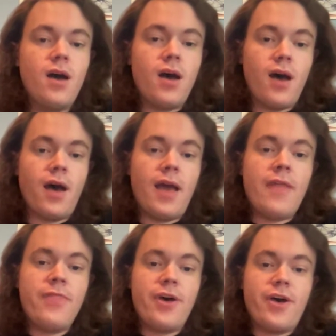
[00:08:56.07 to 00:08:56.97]

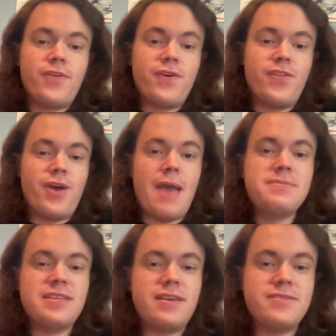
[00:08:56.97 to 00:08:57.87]
And the
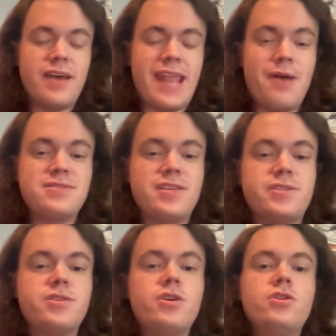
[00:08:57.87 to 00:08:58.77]
MC
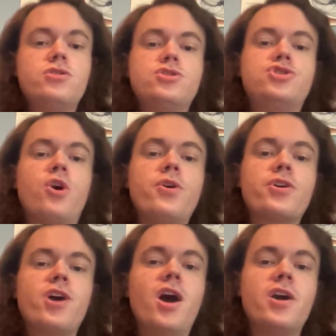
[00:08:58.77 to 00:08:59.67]
announces, "Show your
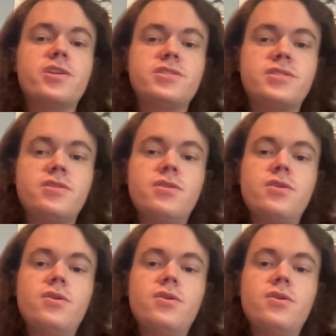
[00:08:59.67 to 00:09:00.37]
cards."